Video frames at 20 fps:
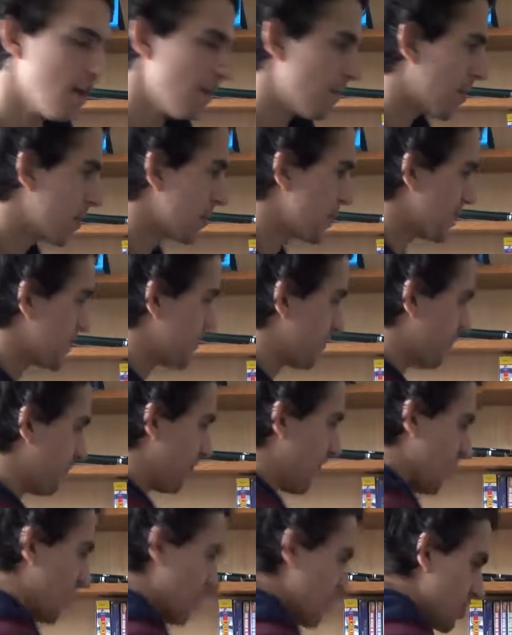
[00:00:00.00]
because it's
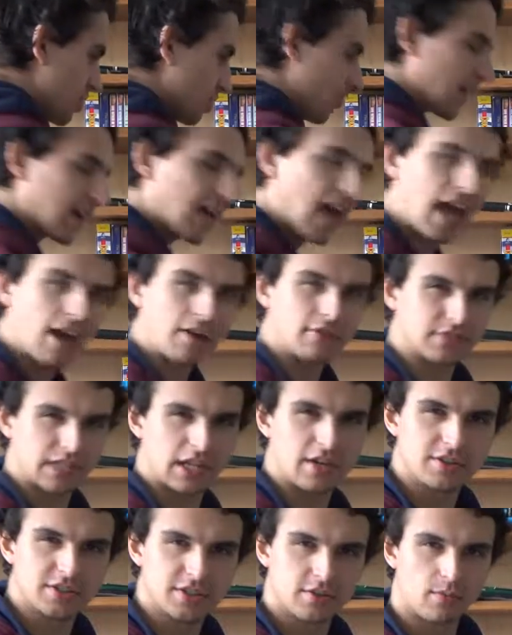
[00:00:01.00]
filtering out
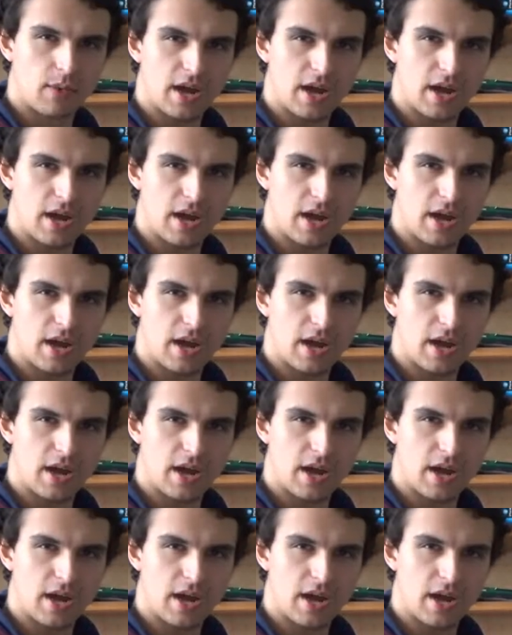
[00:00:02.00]
loads of